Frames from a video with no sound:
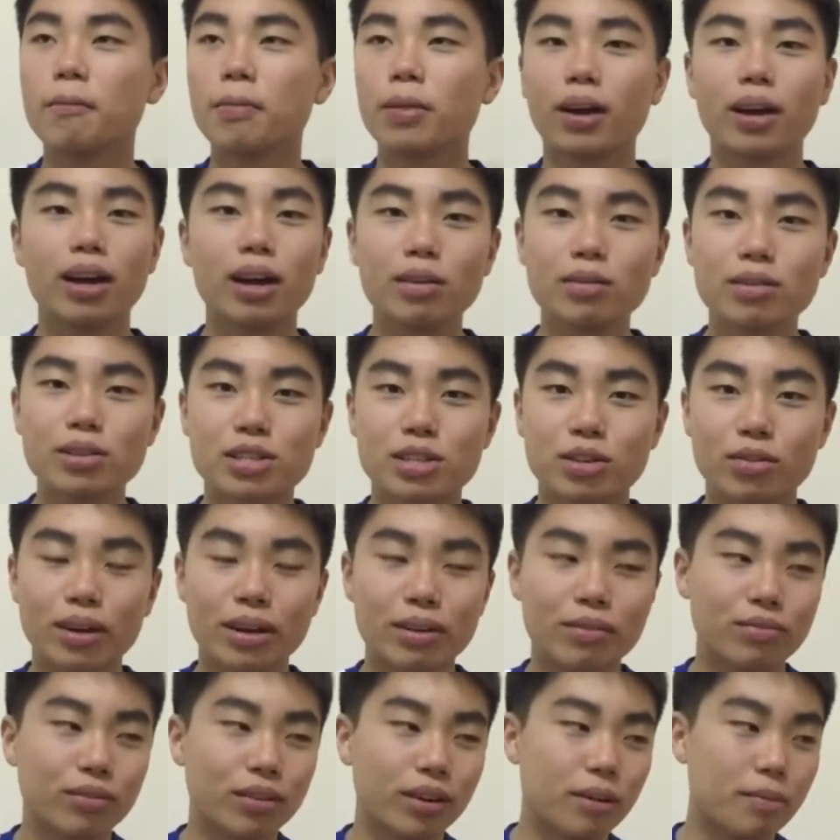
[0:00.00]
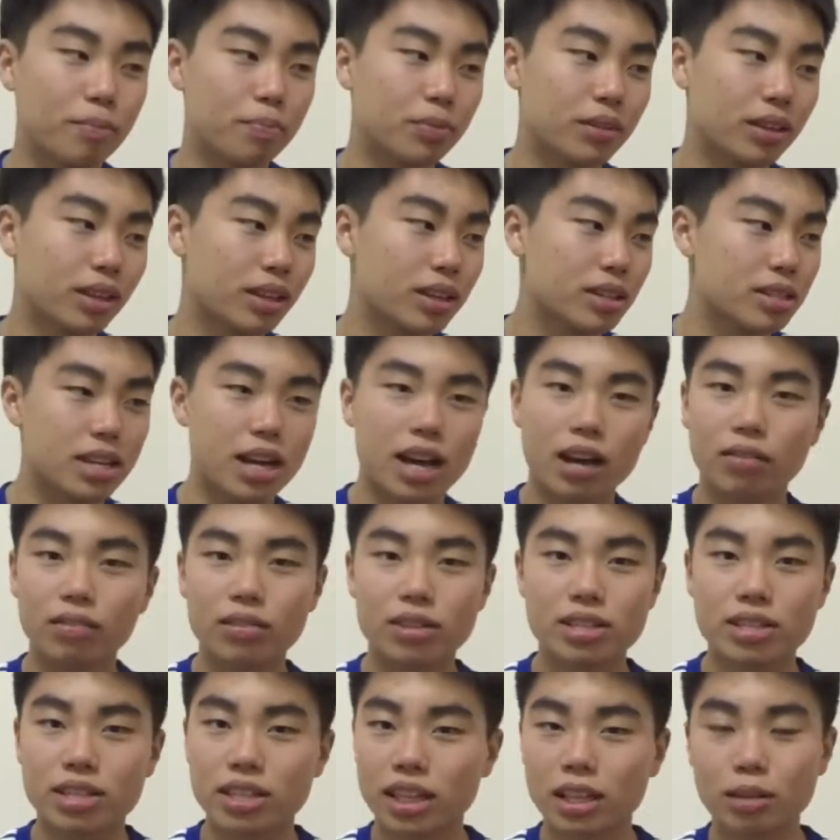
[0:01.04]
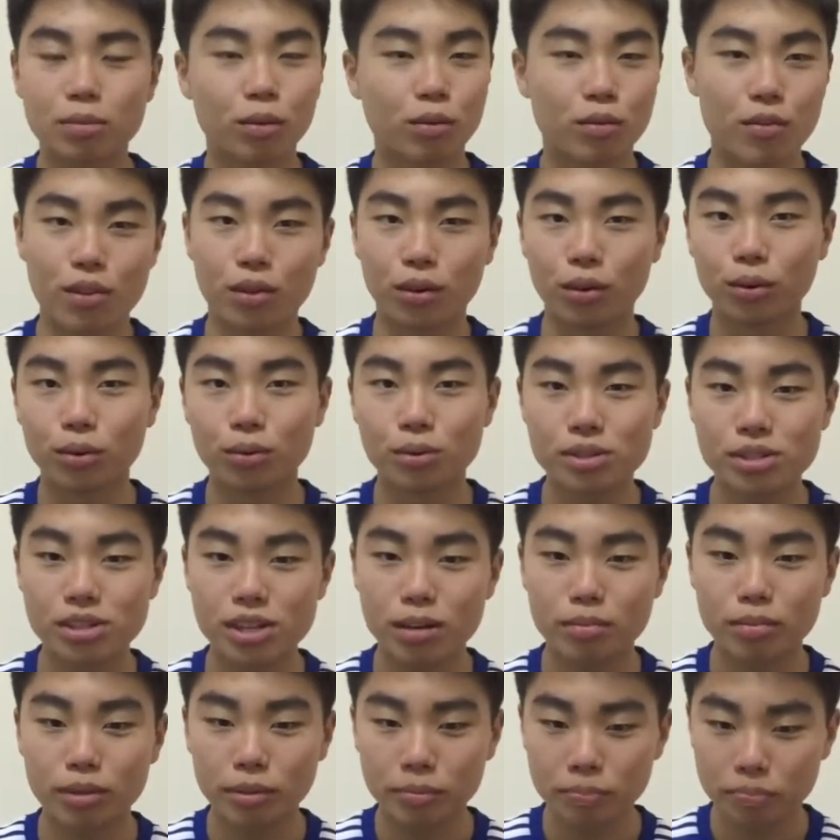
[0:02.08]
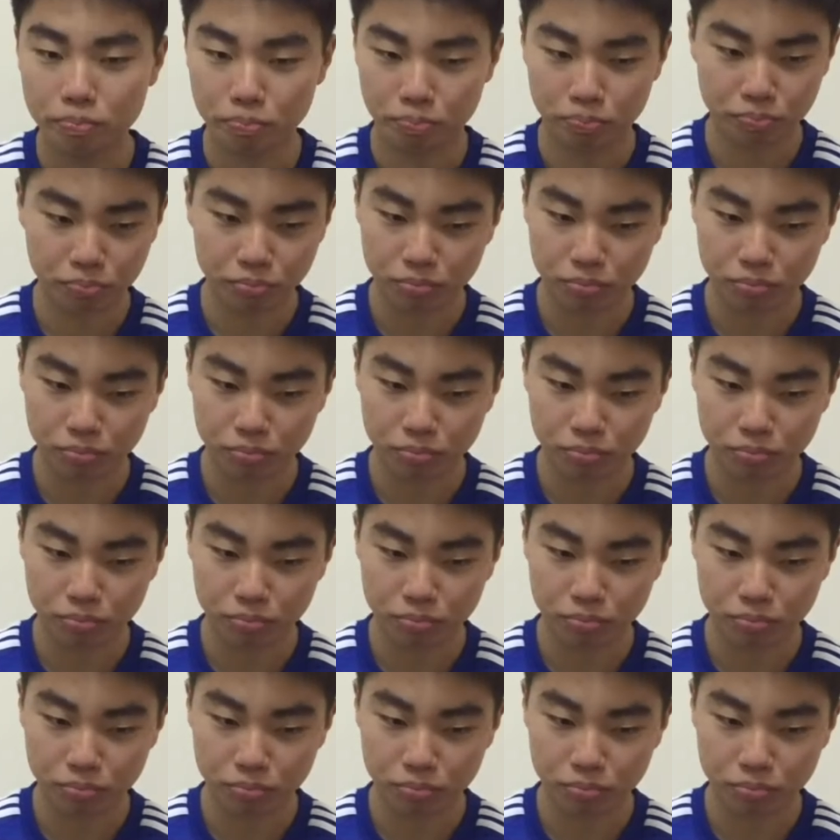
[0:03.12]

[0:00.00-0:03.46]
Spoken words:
It was great fun, because I haven't seen them over the whole summer.